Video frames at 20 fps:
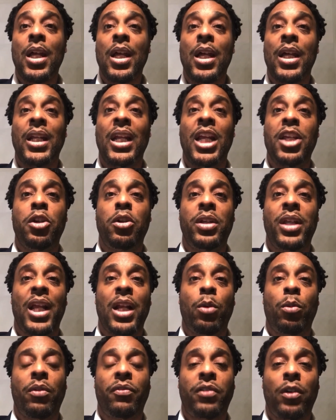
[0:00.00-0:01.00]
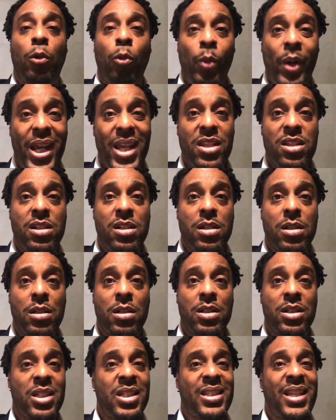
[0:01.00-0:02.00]
then you're dealing with a witch.
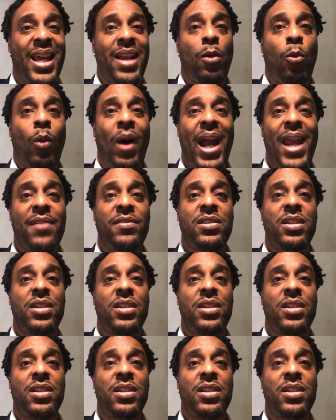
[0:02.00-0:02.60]
She's not a wife,